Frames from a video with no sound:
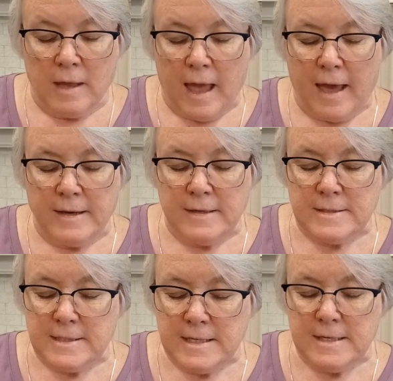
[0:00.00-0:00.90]
and in
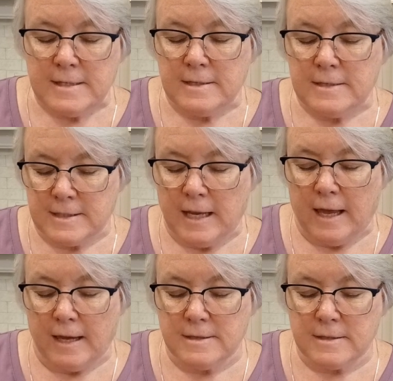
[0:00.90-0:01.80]
season,
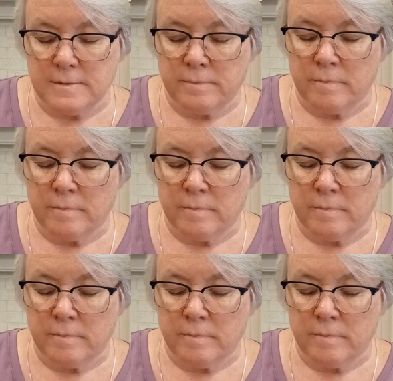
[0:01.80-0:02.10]
sleighs.